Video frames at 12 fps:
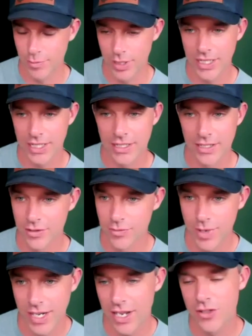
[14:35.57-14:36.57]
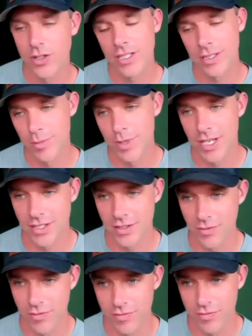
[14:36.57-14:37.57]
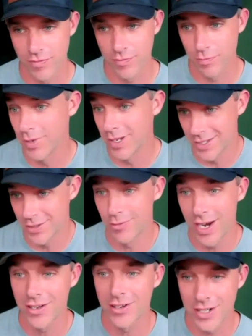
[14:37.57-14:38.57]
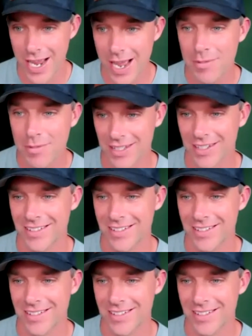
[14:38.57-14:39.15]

but you may not trust them because of because they're writing on a napkin.